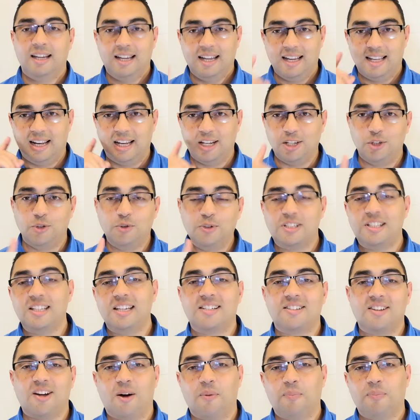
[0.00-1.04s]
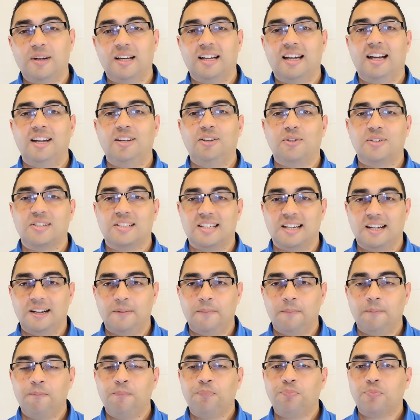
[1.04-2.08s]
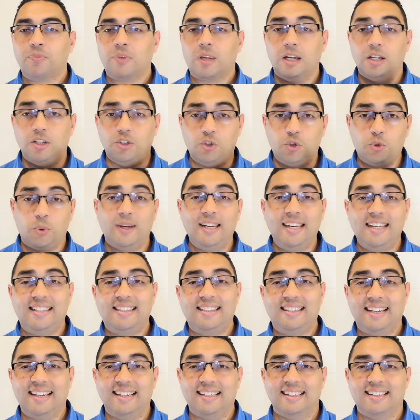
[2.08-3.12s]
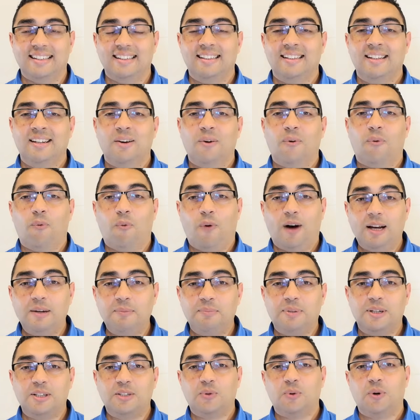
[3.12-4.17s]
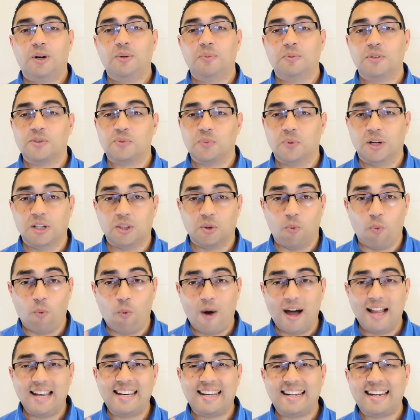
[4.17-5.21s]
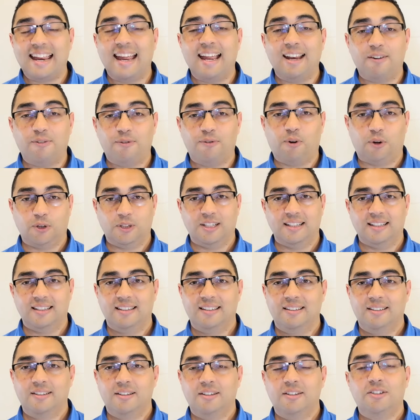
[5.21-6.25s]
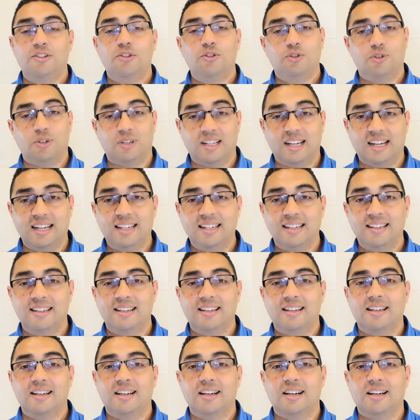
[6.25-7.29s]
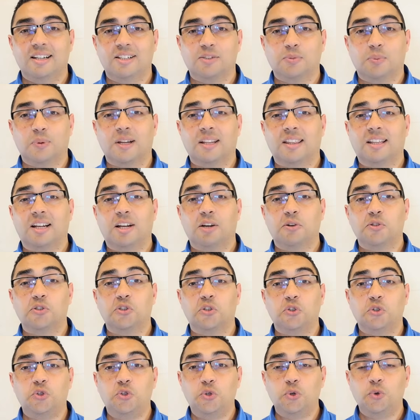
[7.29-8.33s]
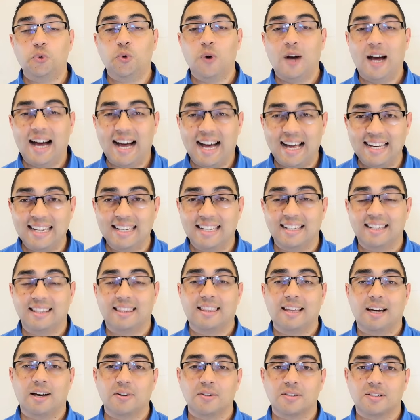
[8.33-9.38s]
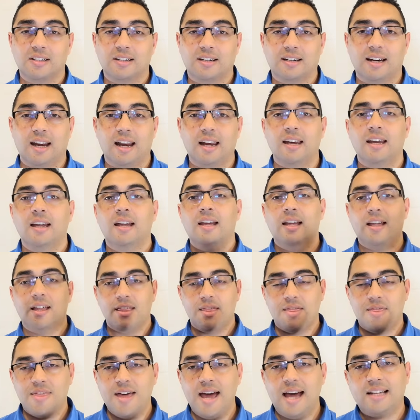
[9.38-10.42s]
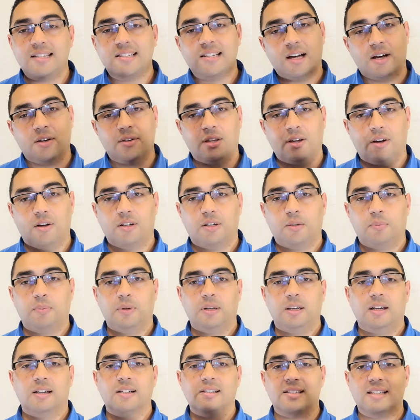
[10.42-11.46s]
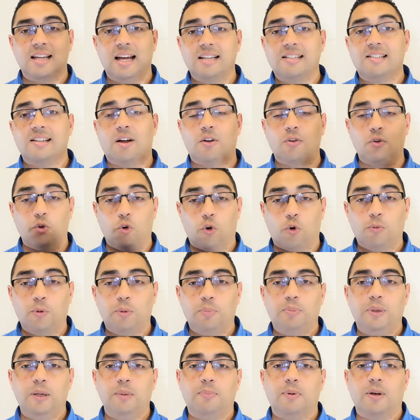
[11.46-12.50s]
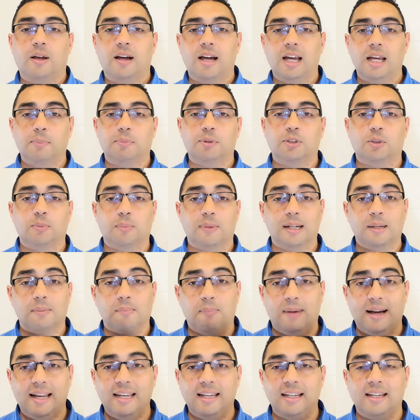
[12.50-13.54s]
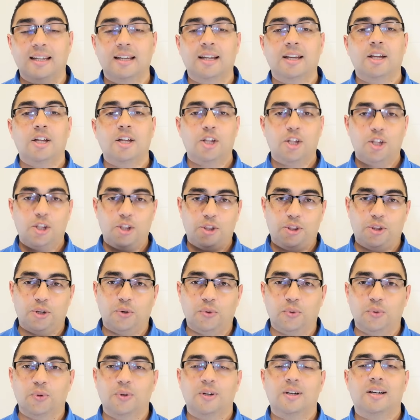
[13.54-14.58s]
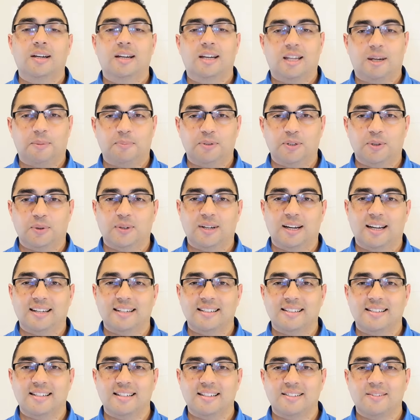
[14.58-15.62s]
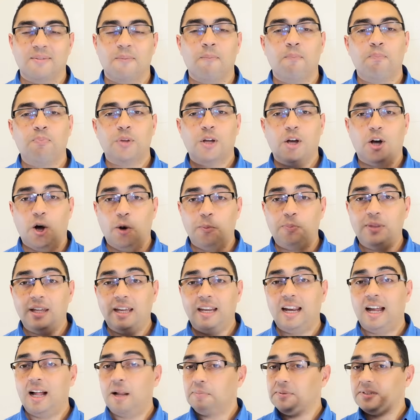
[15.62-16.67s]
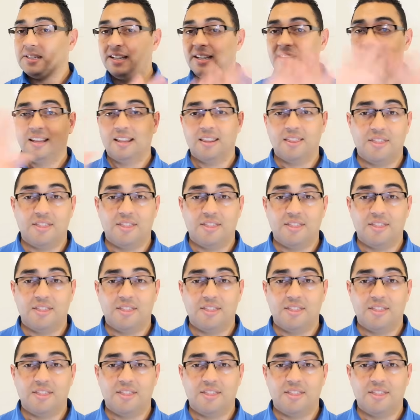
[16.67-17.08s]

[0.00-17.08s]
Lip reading: And I use the example again to say, in 2010, one Bitcoin was worth 1 Rand 40. Today, it's worth close to 200,000 Rand. That's how the entrepreneurs, that's how normal people are able to make money through cryptocurrencies. Hope that helps.